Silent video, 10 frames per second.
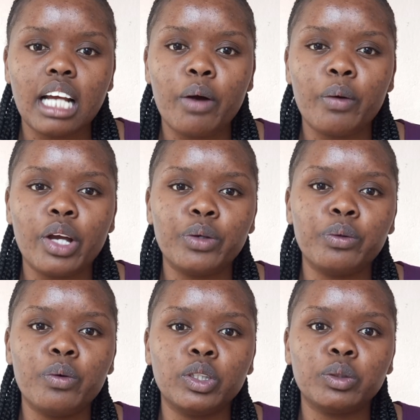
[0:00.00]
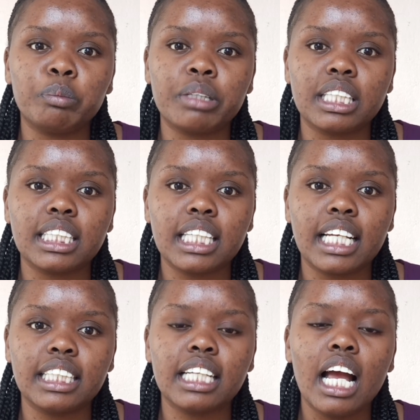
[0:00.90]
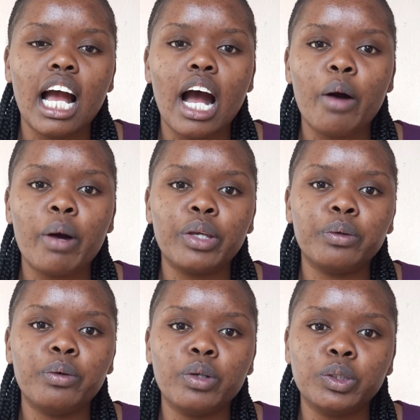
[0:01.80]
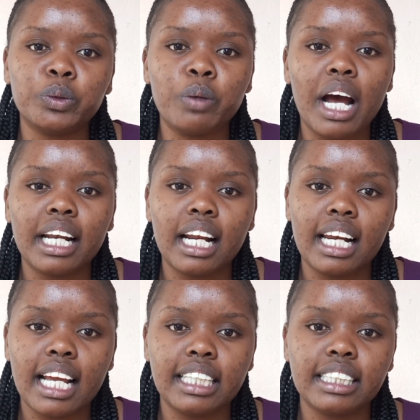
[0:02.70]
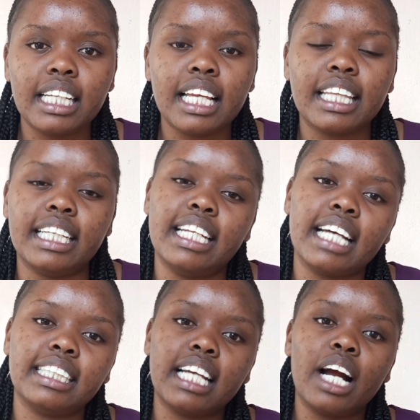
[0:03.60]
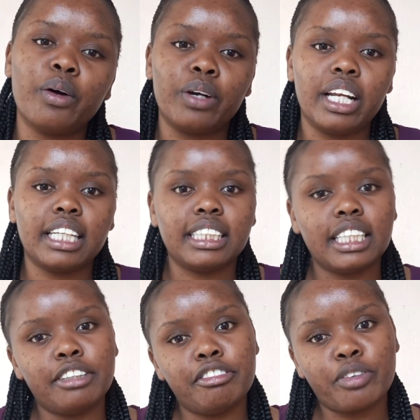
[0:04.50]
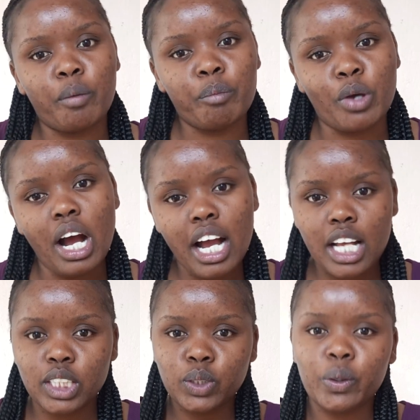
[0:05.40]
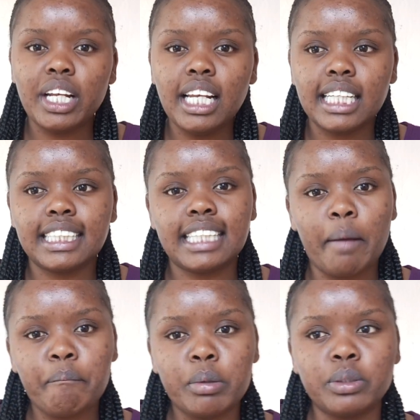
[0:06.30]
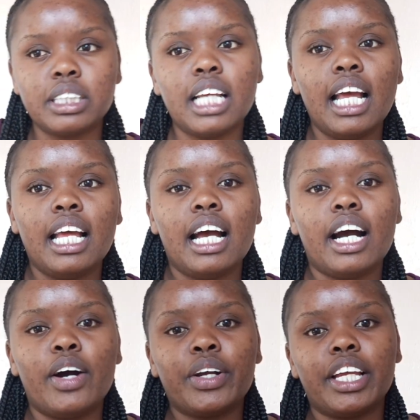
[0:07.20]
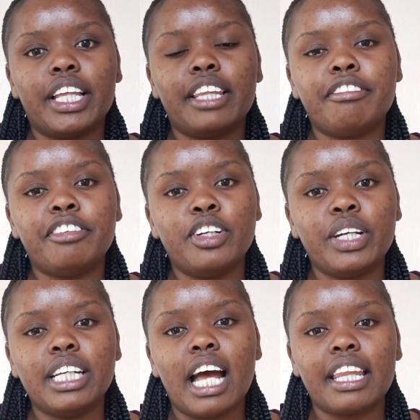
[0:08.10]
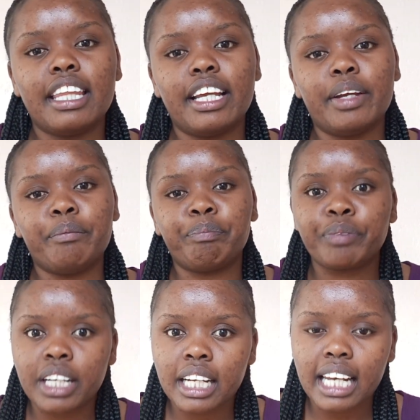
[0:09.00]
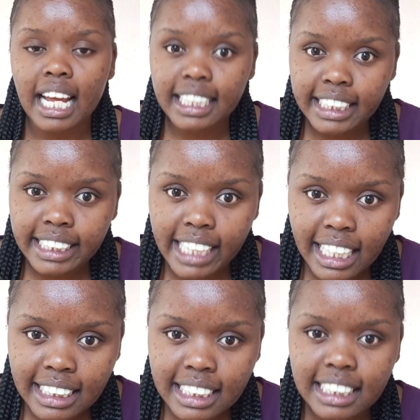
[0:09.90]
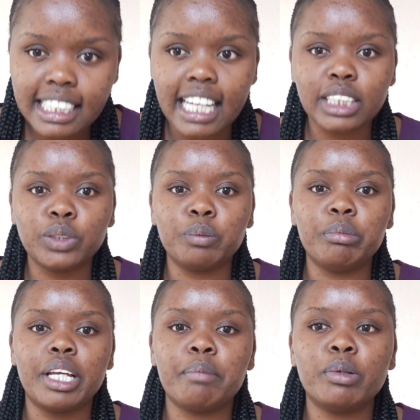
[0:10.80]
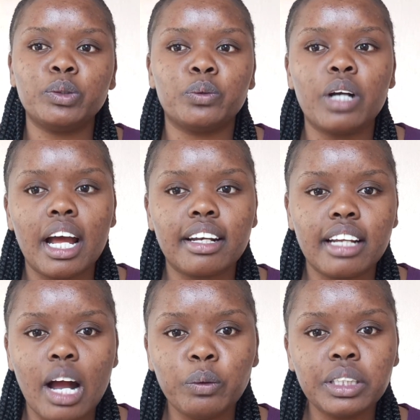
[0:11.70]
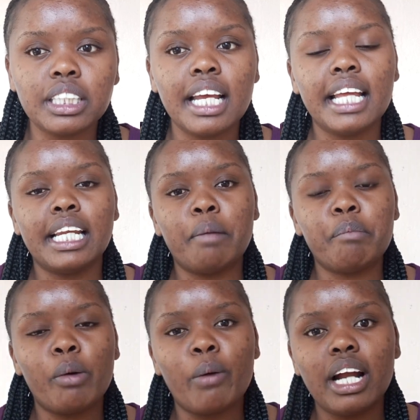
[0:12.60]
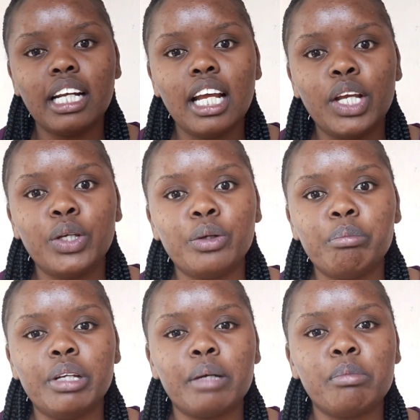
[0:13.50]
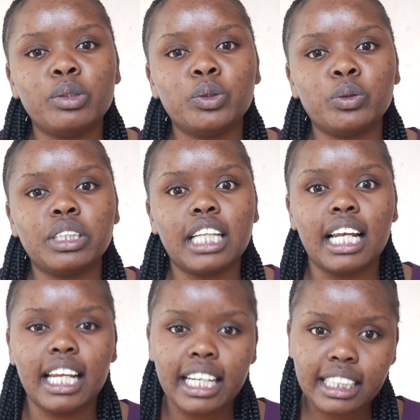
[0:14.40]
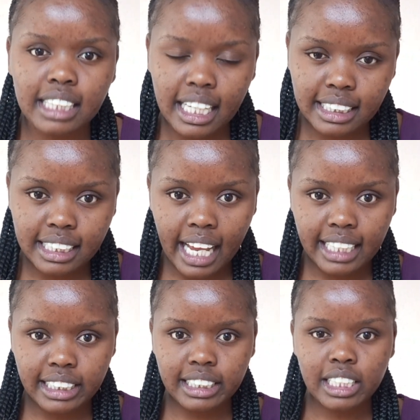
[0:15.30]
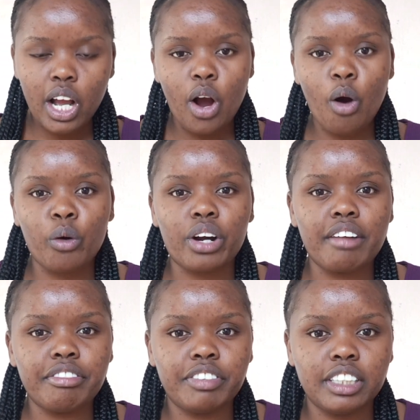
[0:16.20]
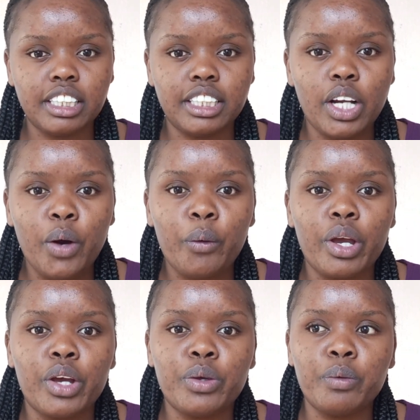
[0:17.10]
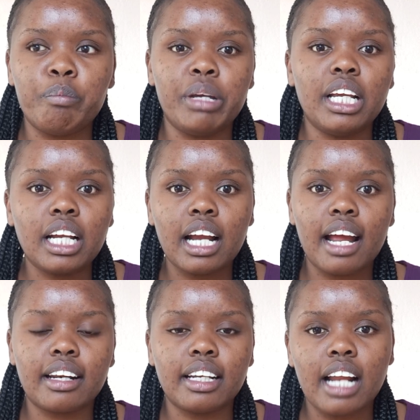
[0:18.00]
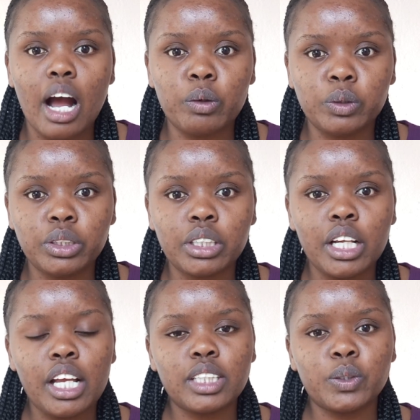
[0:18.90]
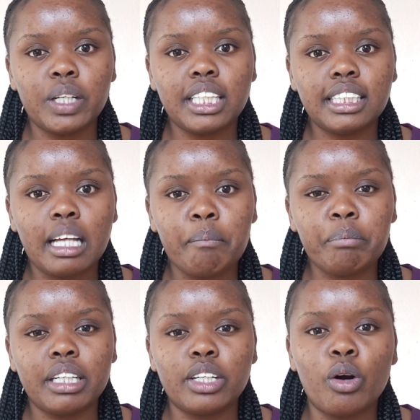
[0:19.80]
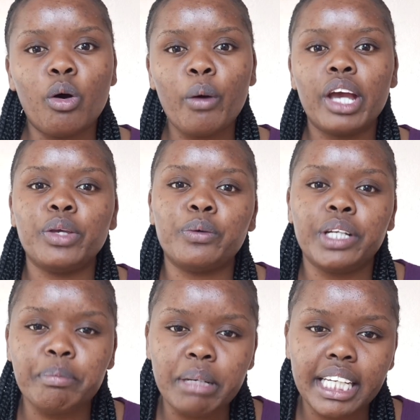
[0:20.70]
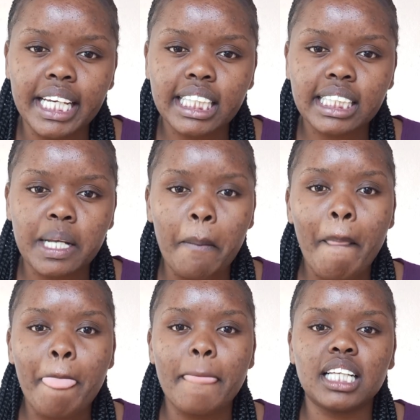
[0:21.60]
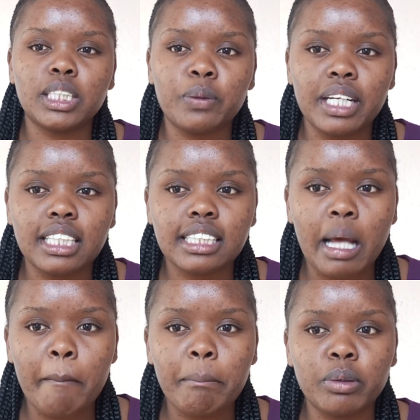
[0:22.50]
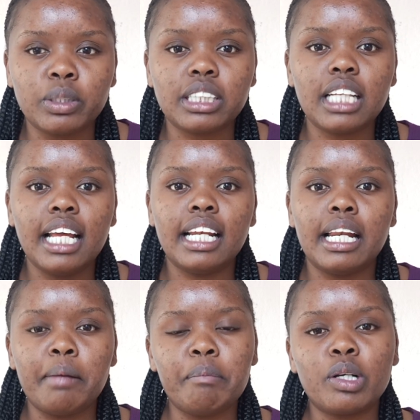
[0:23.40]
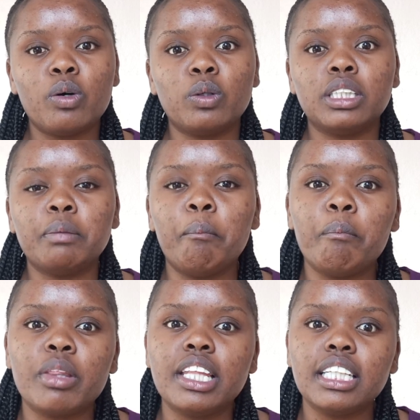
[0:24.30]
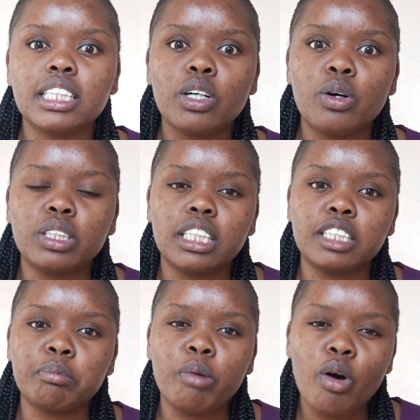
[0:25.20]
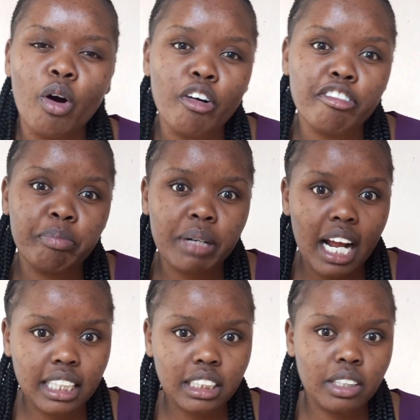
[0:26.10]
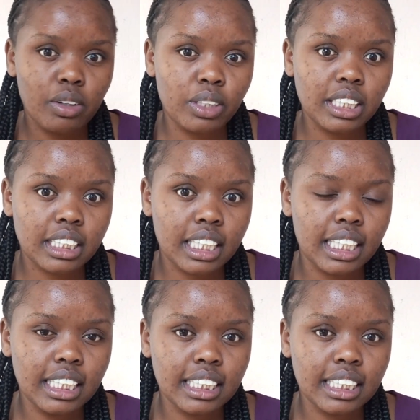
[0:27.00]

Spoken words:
How are you going to present? How are you going to analyze the data collected from your soil samples? Okay, the following are the learning tasks that you'll be able to carry out. Number one, you'll be able to select a site or a field where you'll be carrying out soil sampling, or where you'll be getting the soil samples, because this course is more of practical skills.